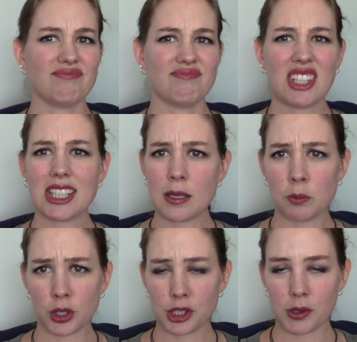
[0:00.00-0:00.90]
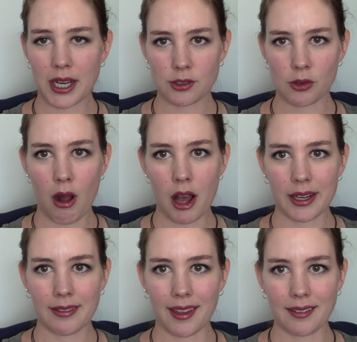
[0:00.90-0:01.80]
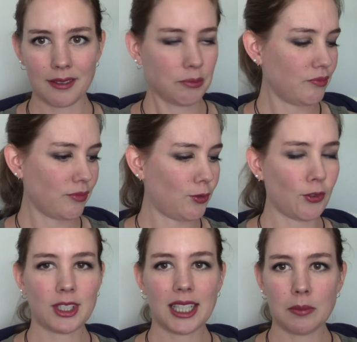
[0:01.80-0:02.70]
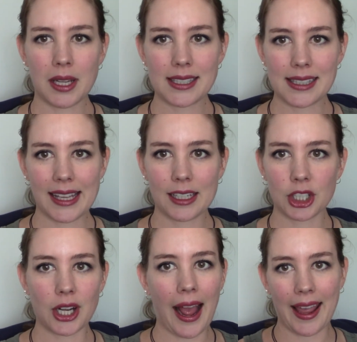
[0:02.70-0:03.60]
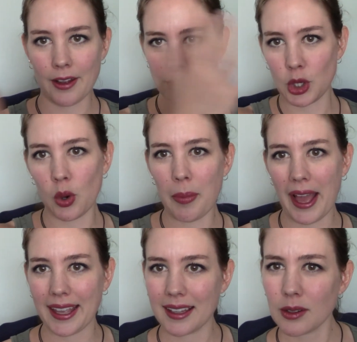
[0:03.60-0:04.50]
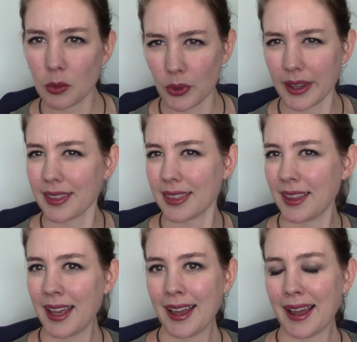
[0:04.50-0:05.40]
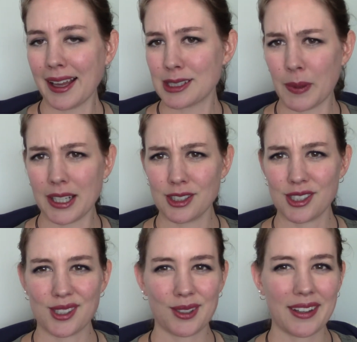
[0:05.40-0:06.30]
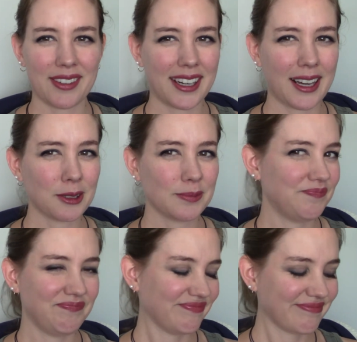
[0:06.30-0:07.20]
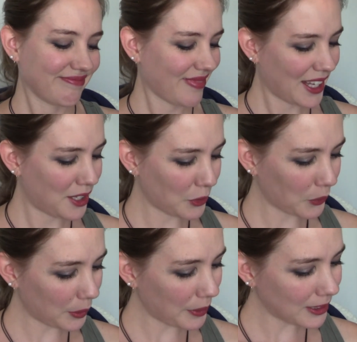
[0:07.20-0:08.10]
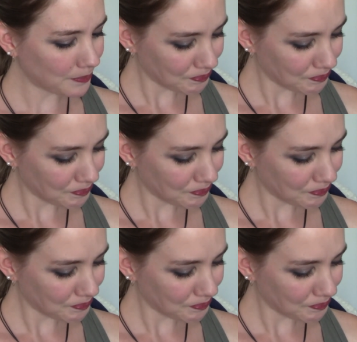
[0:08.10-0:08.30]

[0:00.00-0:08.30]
tinted moisturizer on and then 15 minutes later I have to go back in with a sponge to even it out. You know what I mean?